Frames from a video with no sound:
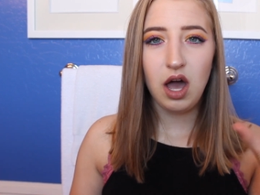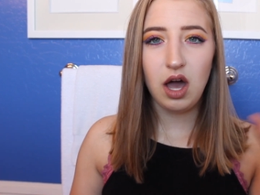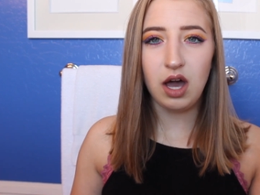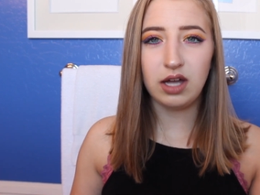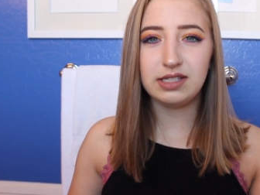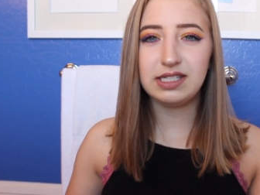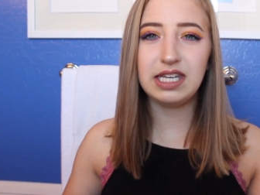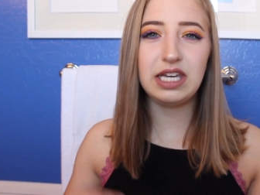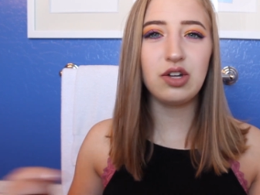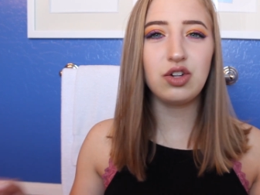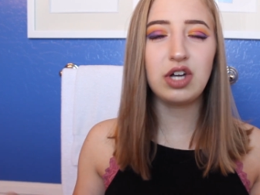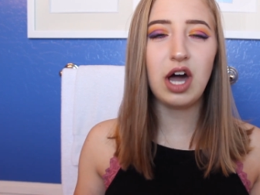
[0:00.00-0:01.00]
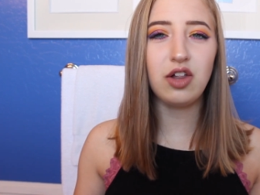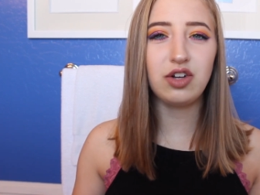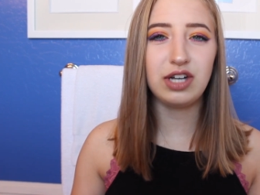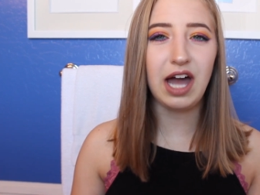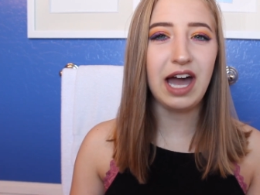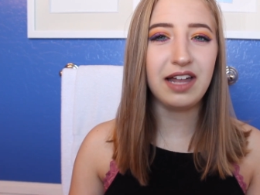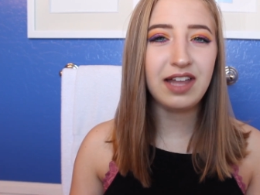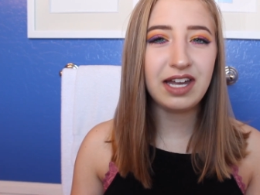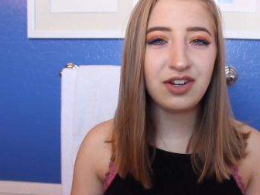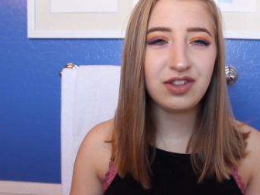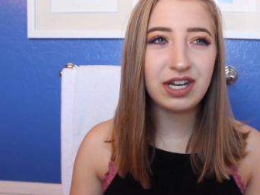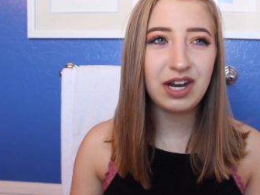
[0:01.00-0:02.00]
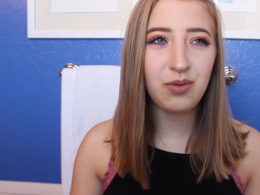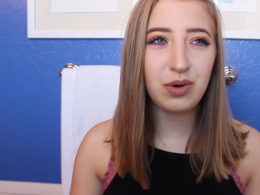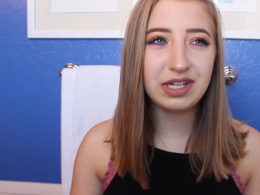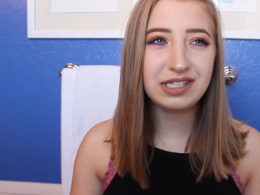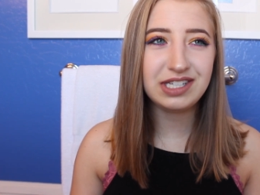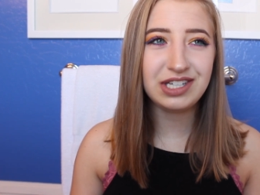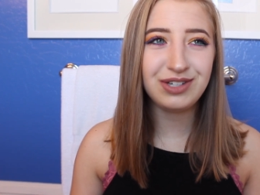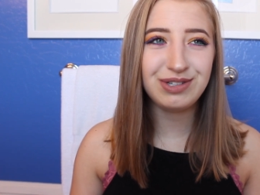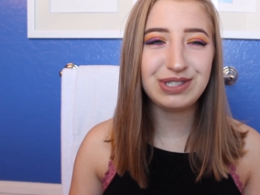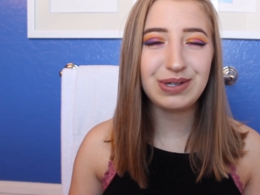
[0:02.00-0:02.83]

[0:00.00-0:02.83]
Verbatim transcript: uh, teal colored eyeliner that I wanted to use,